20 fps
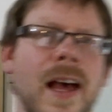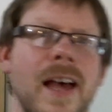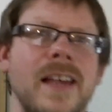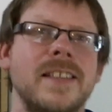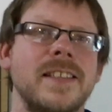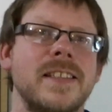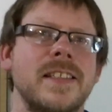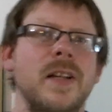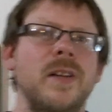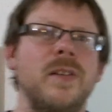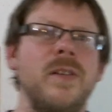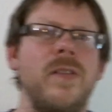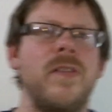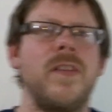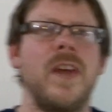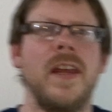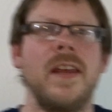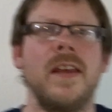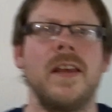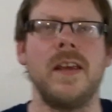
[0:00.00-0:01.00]
I still
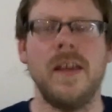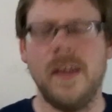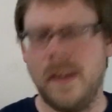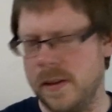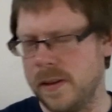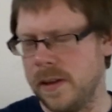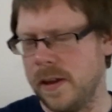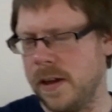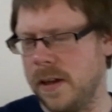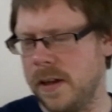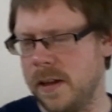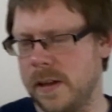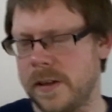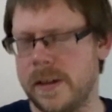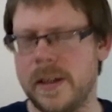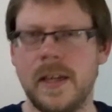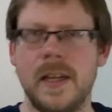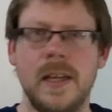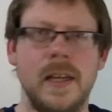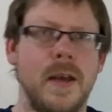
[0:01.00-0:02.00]
think that
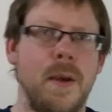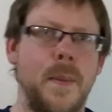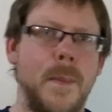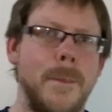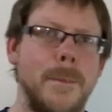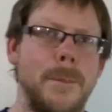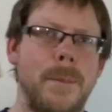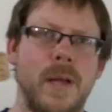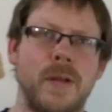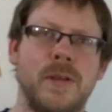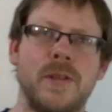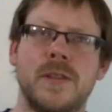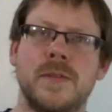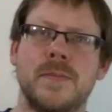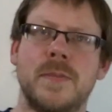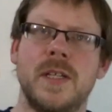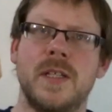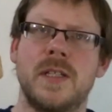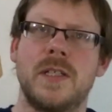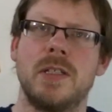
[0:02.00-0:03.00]
the Builders
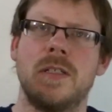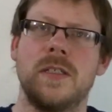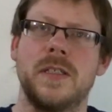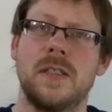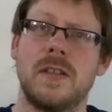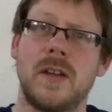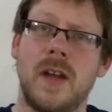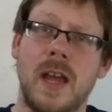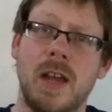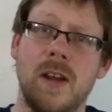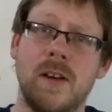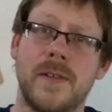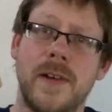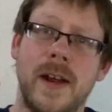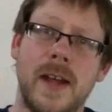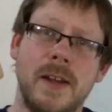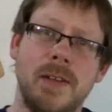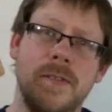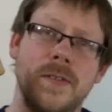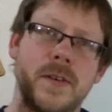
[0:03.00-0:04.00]
Merchants
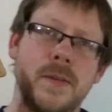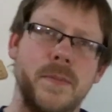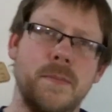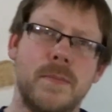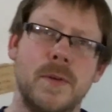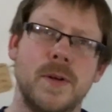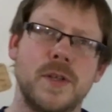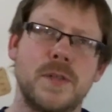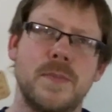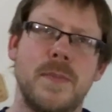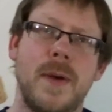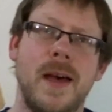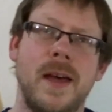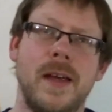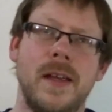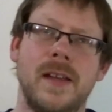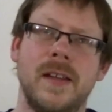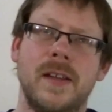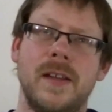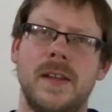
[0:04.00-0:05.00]
engraved much
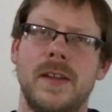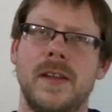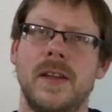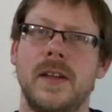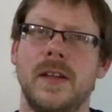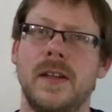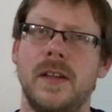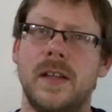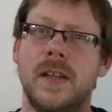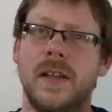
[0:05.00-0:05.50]
better than